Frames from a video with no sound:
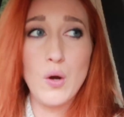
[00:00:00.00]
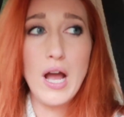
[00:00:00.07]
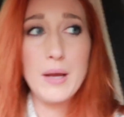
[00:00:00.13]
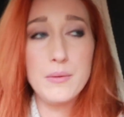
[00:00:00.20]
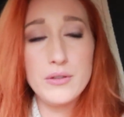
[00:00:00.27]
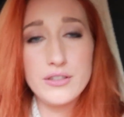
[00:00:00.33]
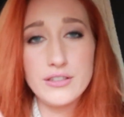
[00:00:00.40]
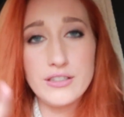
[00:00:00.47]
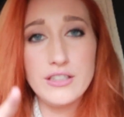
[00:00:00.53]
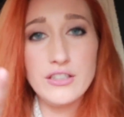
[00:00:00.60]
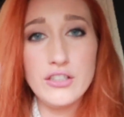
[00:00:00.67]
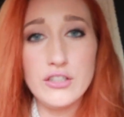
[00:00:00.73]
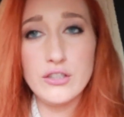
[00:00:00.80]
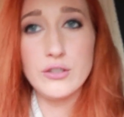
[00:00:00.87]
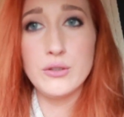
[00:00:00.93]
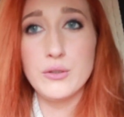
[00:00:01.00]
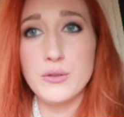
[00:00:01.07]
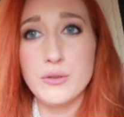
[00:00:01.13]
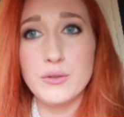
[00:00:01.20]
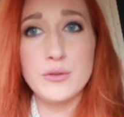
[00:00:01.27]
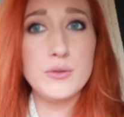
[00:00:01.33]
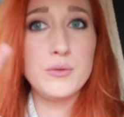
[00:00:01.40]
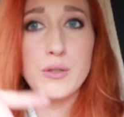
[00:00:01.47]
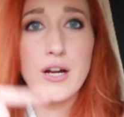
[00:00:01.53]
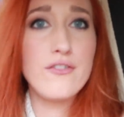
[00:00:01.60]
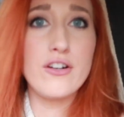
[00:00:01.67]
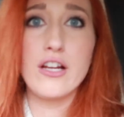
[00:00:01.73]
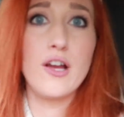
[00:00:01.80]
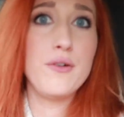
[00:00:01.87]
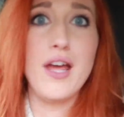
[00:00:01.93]
So I will see you
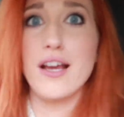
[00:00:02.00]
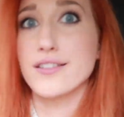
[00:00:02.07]
wherever I go